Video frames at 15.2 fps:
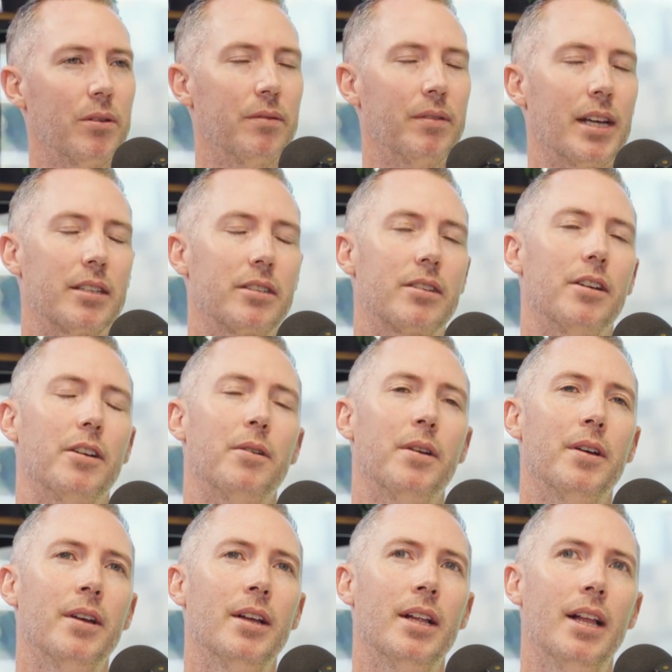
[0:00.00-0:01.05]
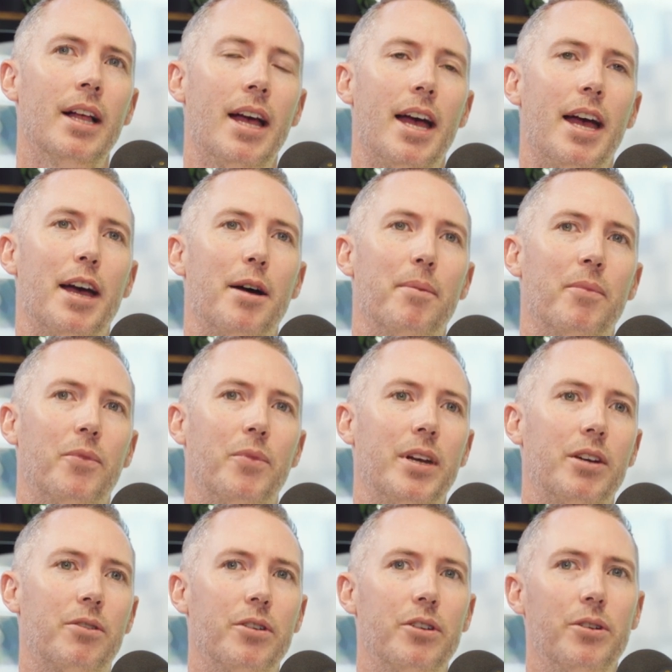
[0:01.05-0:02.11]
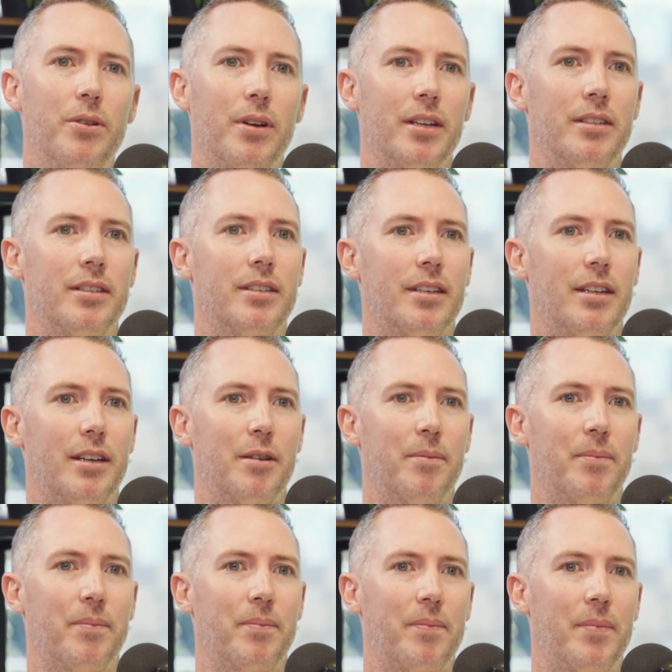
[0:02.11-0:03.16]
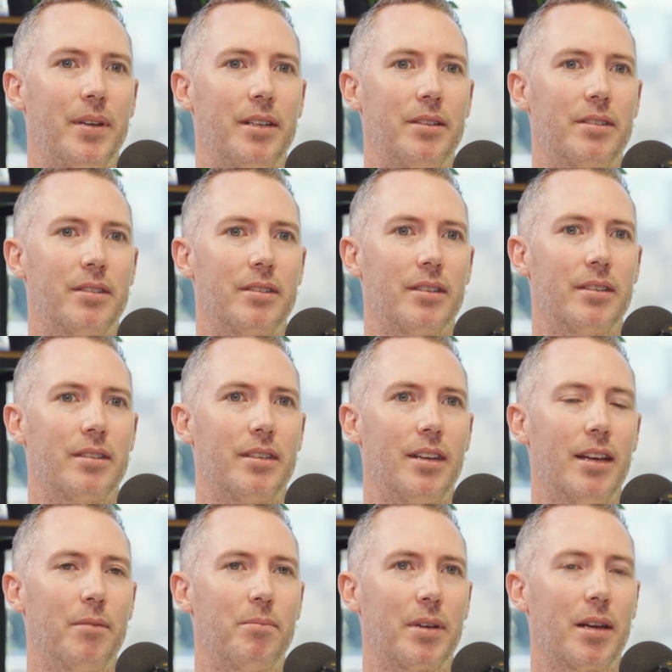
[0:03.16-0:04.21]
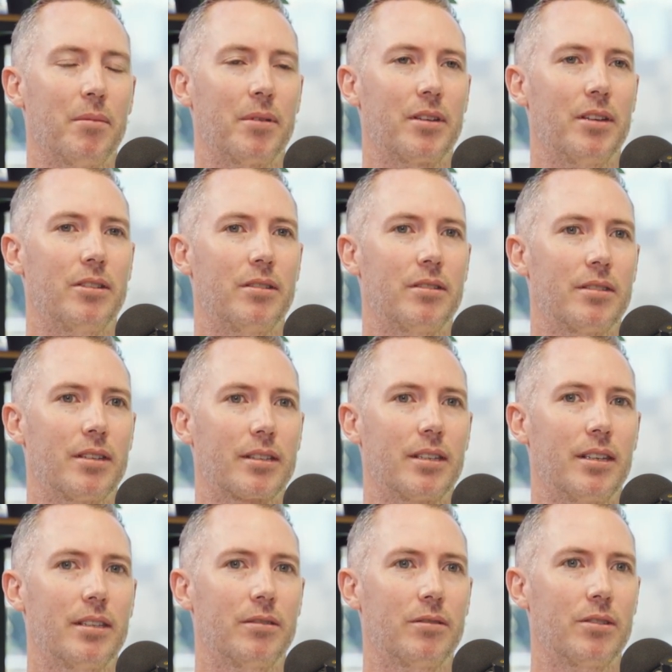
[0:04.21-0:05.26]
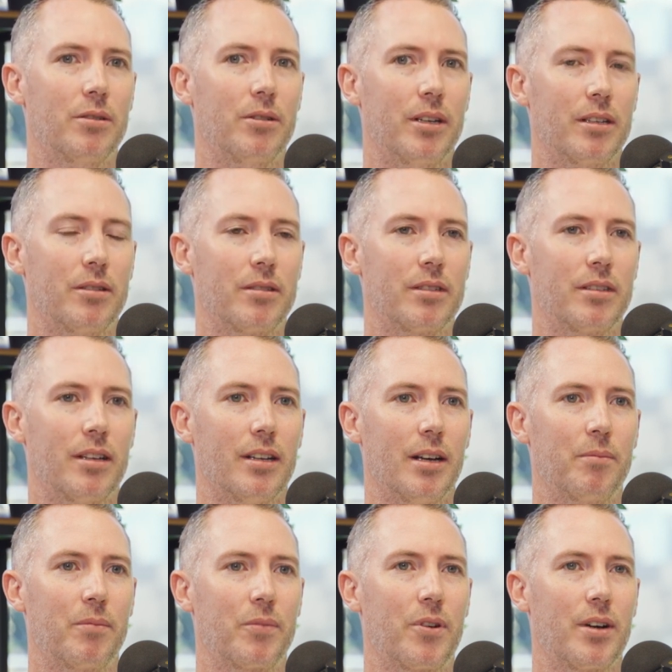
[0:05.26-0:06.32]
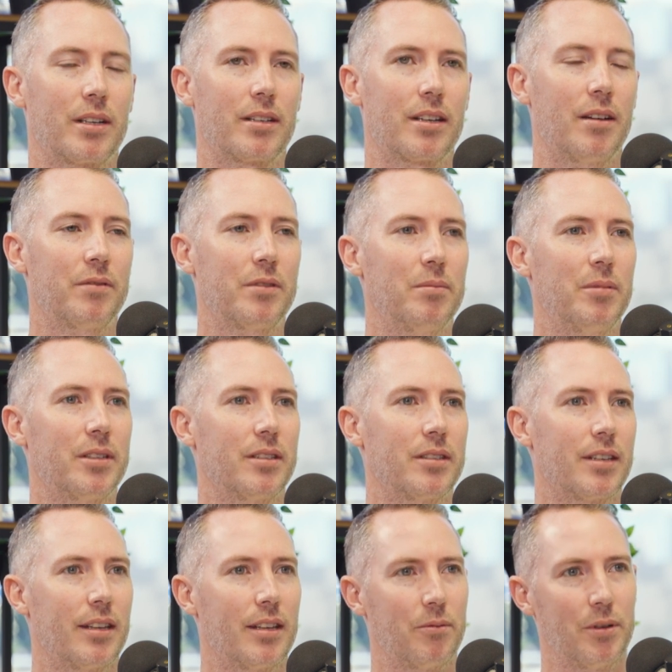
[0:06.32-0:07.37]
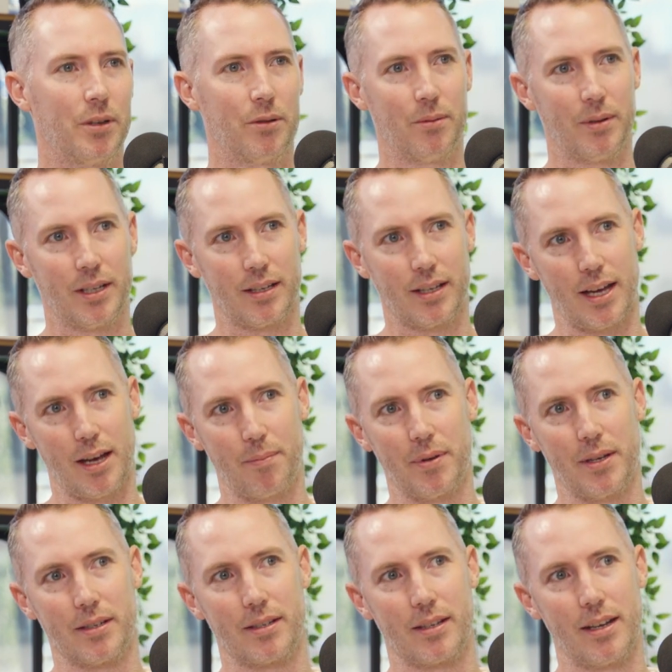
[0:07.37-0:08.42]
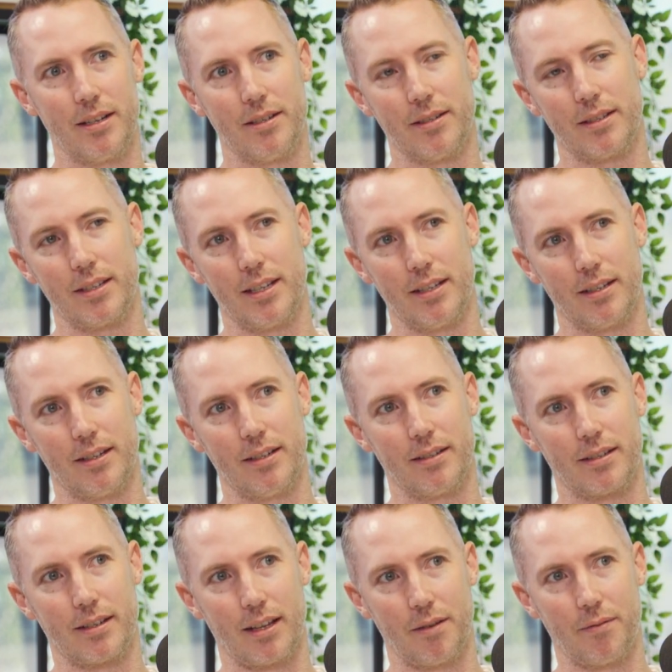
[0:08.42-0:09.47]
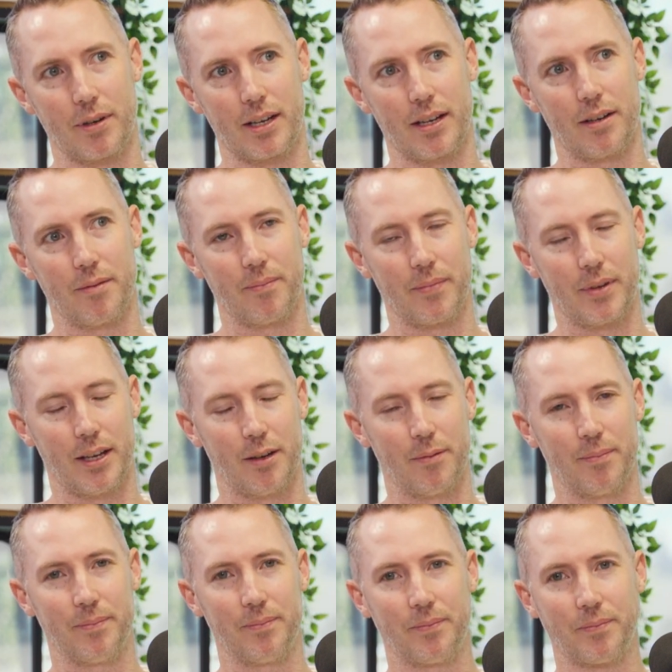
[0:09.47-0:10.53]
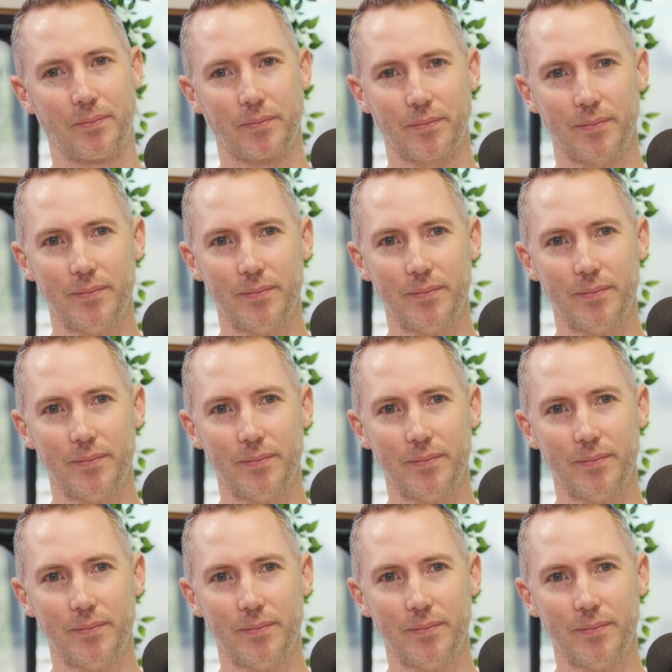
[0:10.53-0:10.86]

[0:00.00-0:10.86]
Really in between all of that. So we grew and. It became a good success story. I'm quite comfortable to say that we were one of the happiest agencies in South Africa.